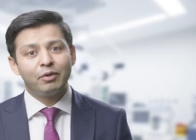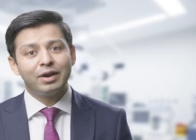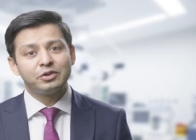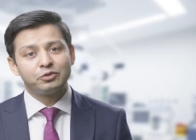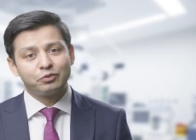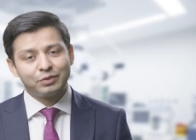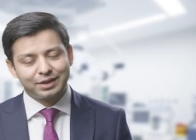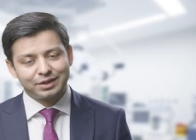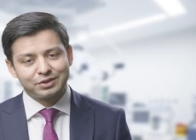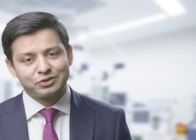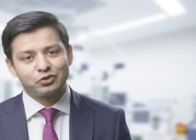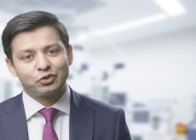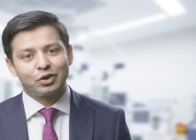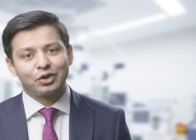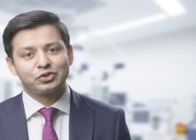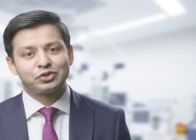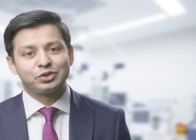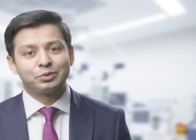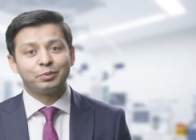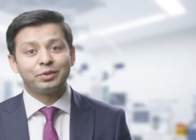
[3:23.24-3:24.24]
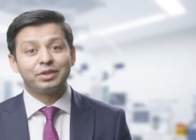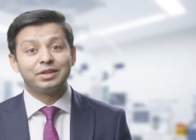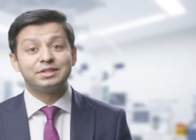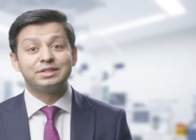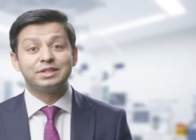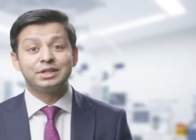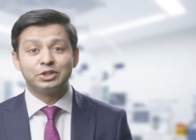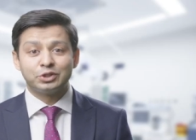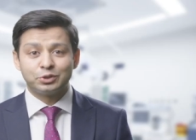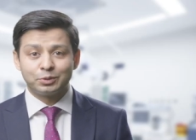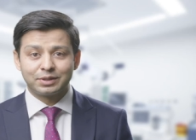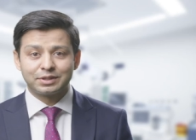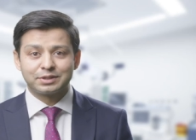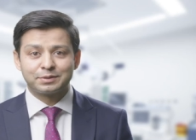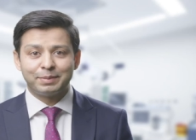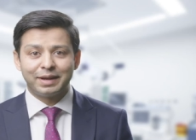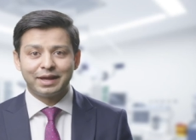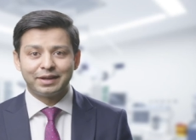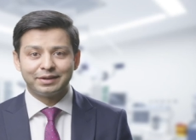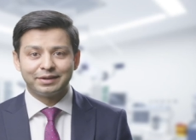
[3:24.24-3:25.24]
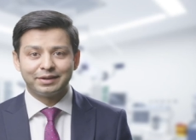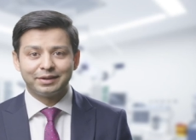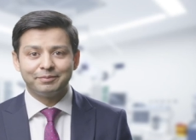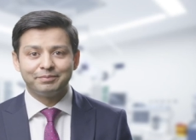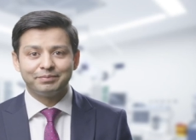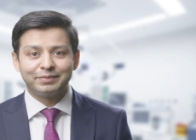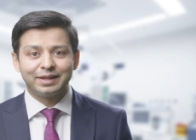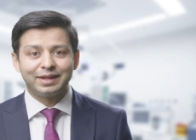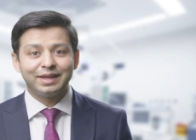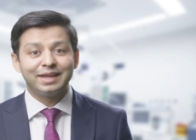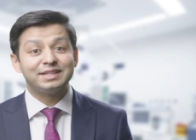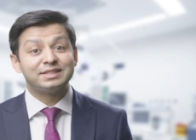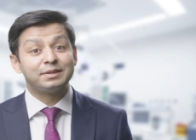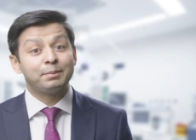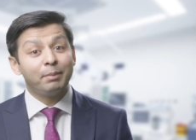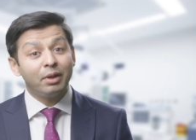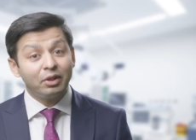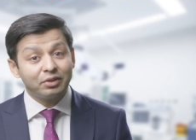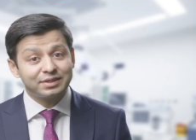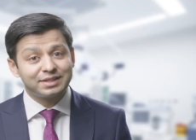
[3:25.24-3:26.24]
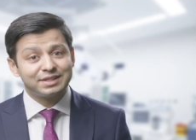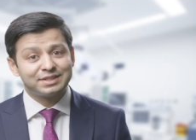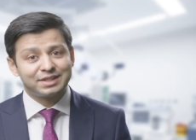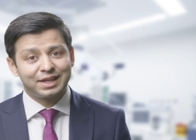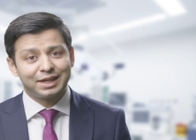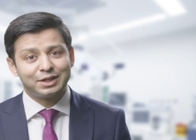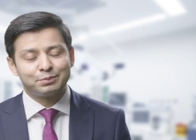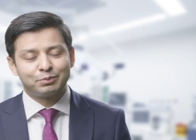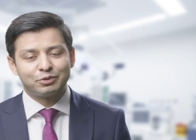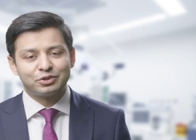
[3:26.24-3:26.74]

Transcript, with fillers: Breast reconstruction with a tissue expander is a multi-stage